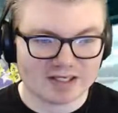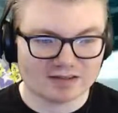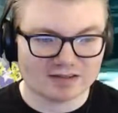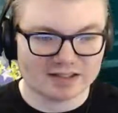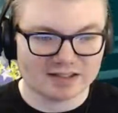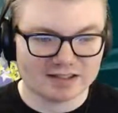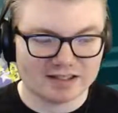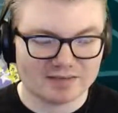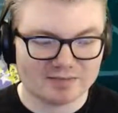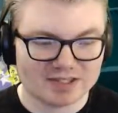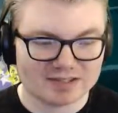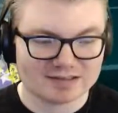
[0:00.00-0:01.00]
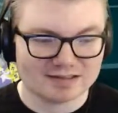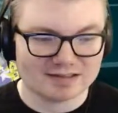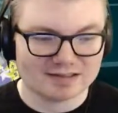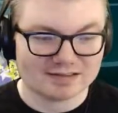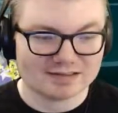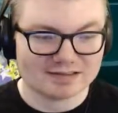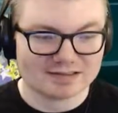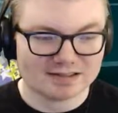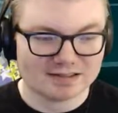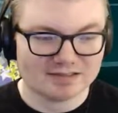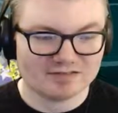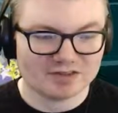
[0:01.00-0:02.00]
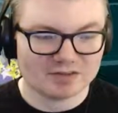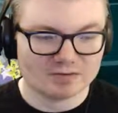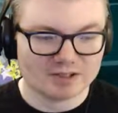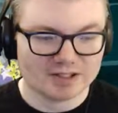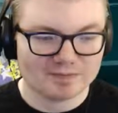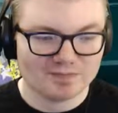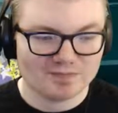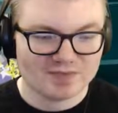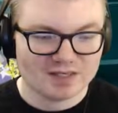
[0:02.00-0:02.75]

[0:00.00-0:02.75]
angle I can get because the disk is kind of in the way.